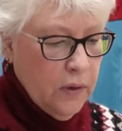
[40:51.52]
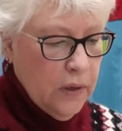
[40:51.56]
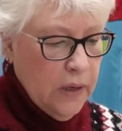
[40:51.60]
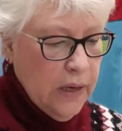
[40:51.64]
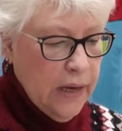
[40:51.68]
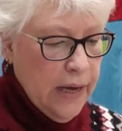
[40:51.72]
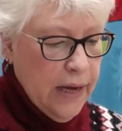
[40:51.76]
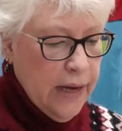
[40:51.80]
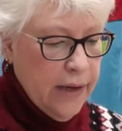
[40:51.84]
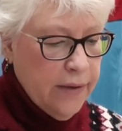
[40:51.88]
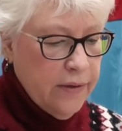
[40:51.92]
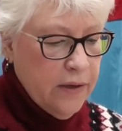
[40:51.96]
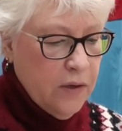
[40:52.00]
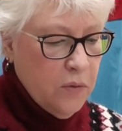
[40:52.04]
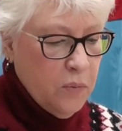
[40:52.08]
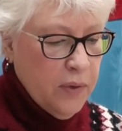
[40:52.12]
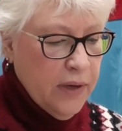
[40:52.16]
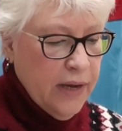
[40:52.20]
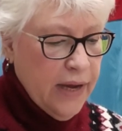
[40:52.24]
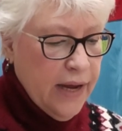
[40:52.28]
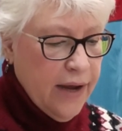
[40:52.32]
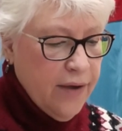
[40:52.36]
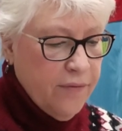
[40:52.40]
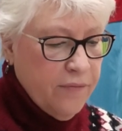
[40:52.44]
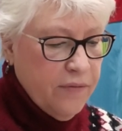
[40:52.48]
Okay, and then
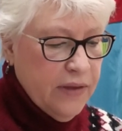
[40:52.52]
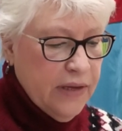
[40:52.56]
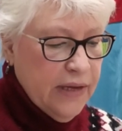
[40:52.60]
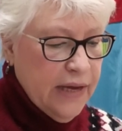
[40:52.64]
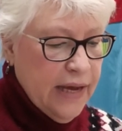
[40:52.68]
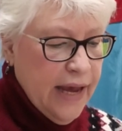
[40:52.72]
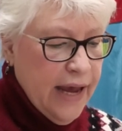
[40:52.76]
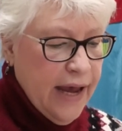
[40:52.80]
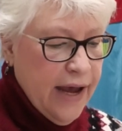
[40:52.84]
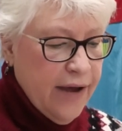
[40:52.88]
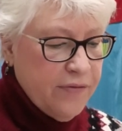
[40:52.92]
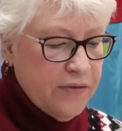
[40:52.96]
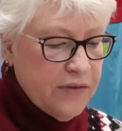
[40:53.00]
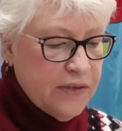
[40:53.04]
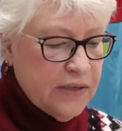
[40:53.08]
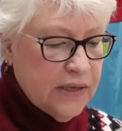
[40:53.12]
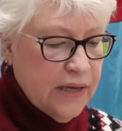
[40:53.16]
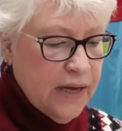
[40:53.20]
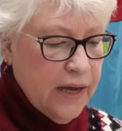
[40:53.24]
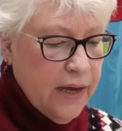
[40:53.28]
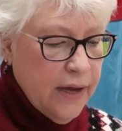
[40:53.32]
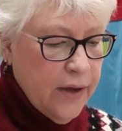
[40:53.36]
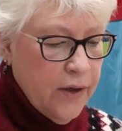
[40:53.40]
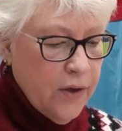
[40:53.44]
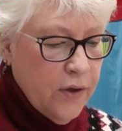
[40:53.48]
we have the F
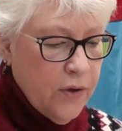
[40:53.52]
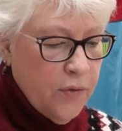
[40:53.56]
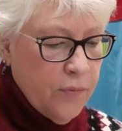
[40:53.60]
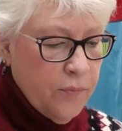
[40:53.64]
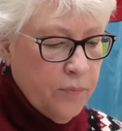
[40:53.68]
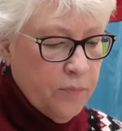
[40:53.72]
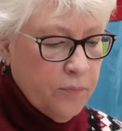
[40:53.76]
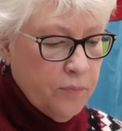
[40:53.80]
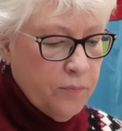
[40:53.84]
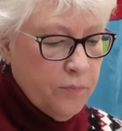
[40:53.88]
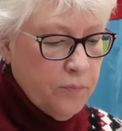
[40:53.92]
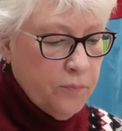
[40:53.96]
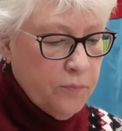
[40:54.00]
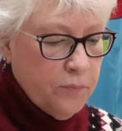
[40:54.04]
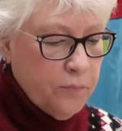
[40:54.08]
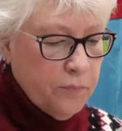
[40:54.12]
scale.